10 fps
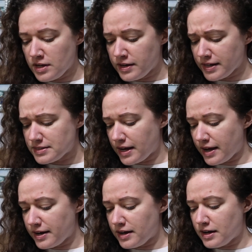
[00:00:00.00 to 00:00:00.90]
Next
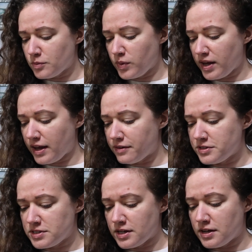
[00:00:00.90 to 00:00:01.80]
item, we have
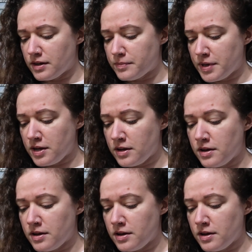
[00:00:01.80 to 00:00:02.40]
some